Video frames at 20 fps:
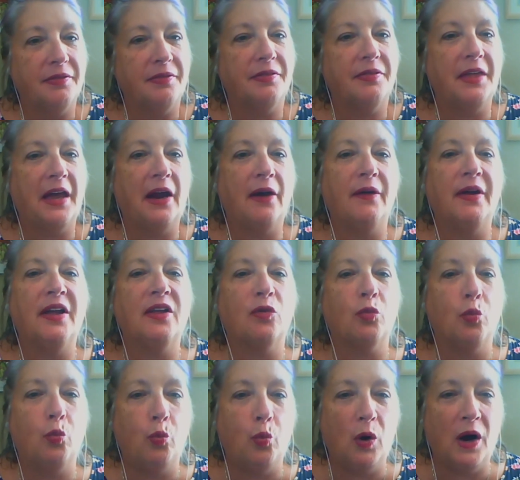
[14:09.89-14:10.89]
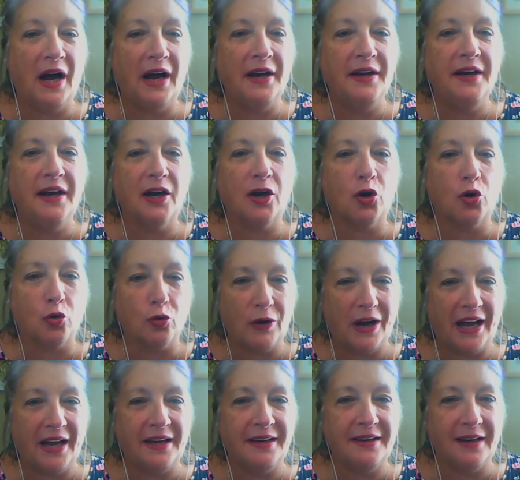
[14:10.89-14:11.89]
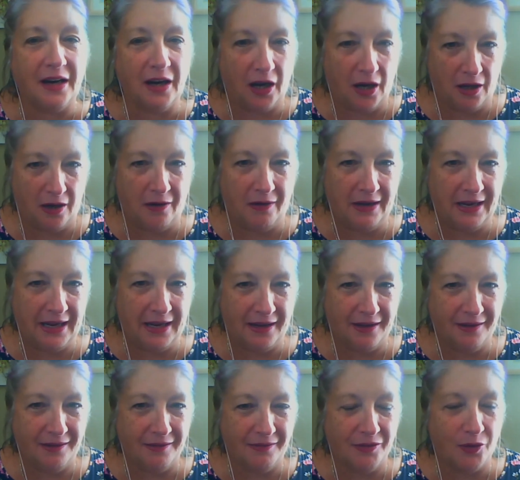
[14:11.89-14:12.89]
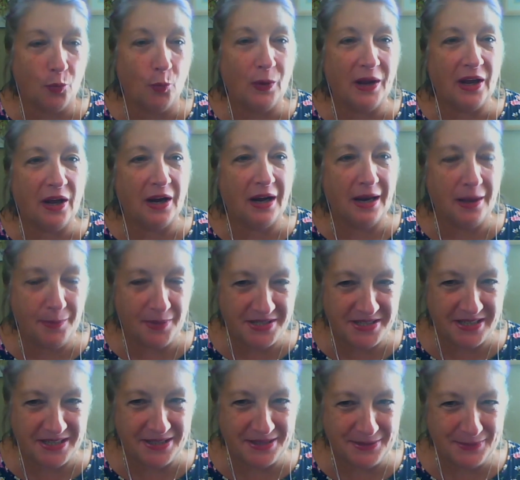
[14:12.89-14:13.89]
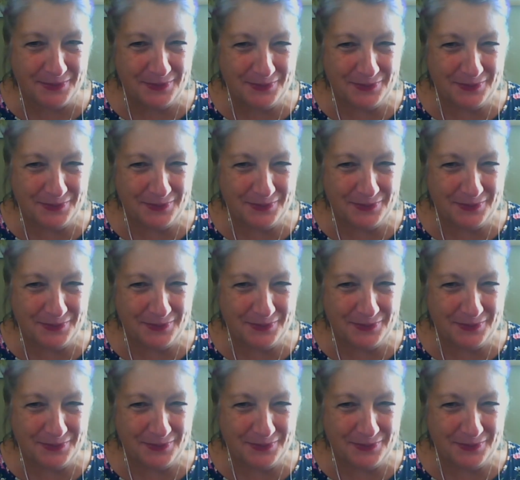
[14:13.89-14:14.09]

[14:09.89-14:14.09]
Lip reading: There is one grand lie, that we are limited.